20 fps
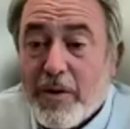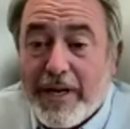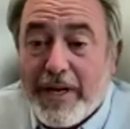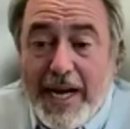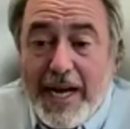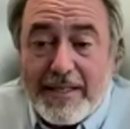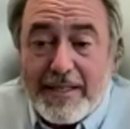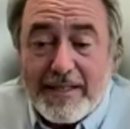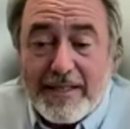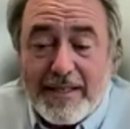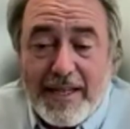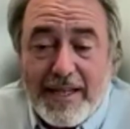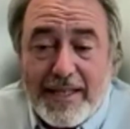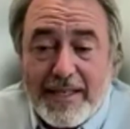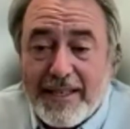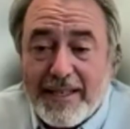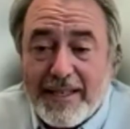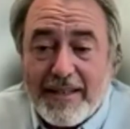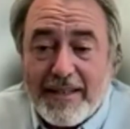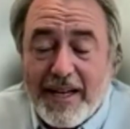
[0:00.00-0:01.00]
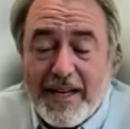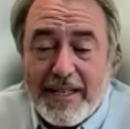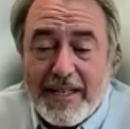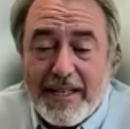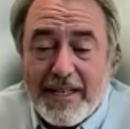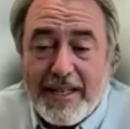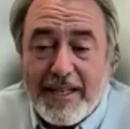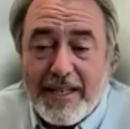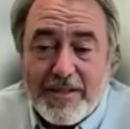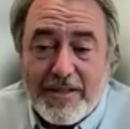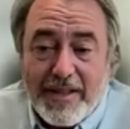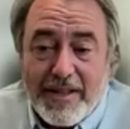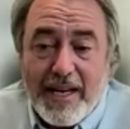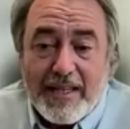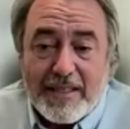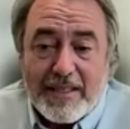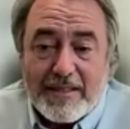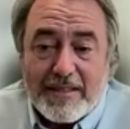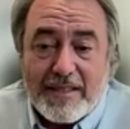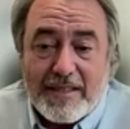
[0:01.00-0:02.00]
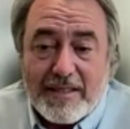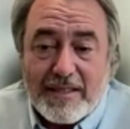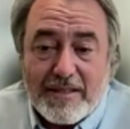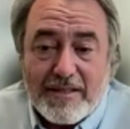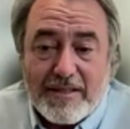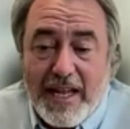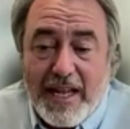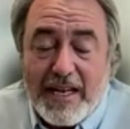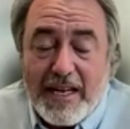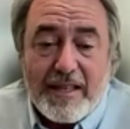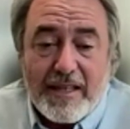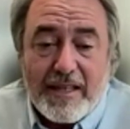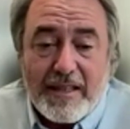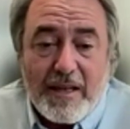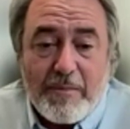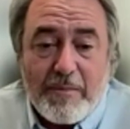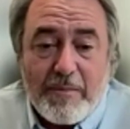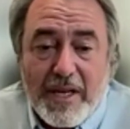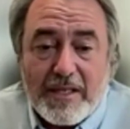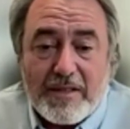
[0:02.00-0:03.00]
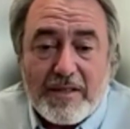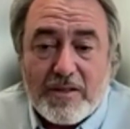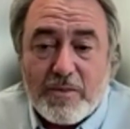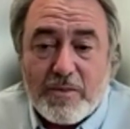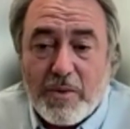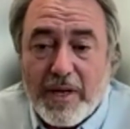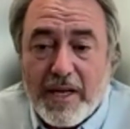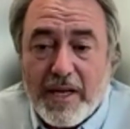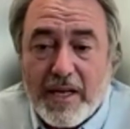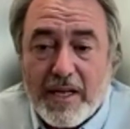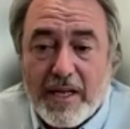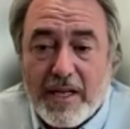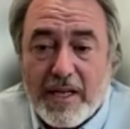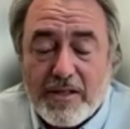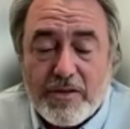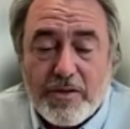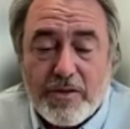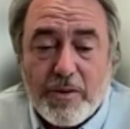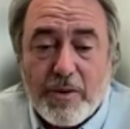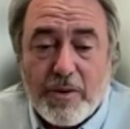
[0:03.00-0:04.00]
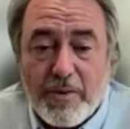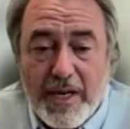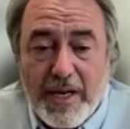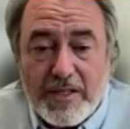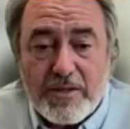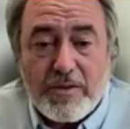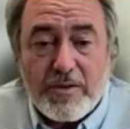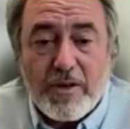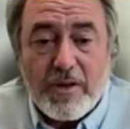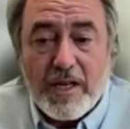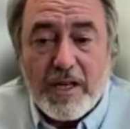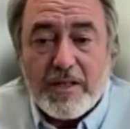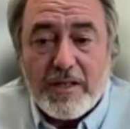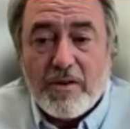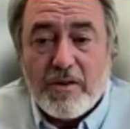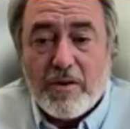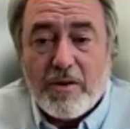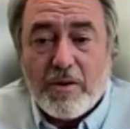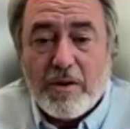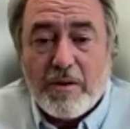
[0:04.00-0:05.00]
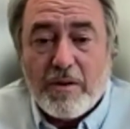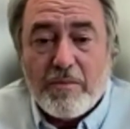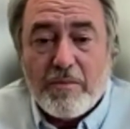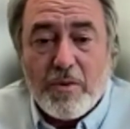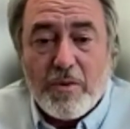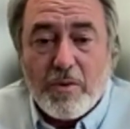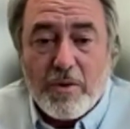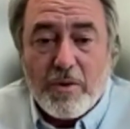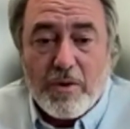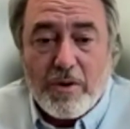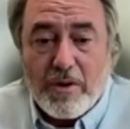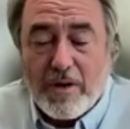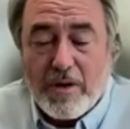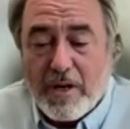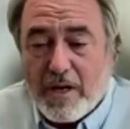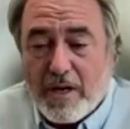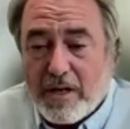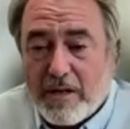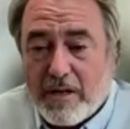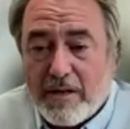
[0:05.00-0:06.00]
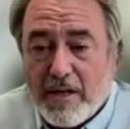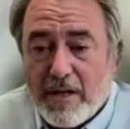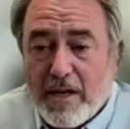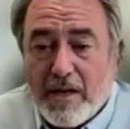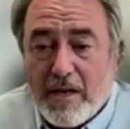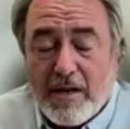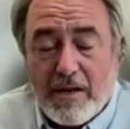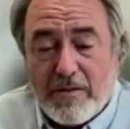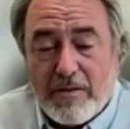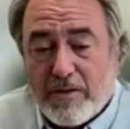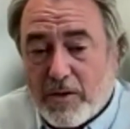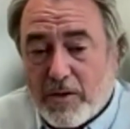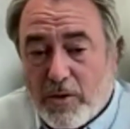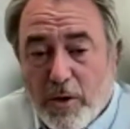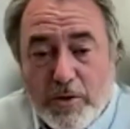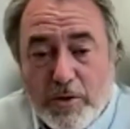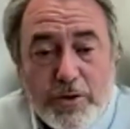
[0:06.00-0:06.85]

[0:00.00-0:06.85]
domoic acid, I can answer that. Is anything that makes its way into a restaurant or the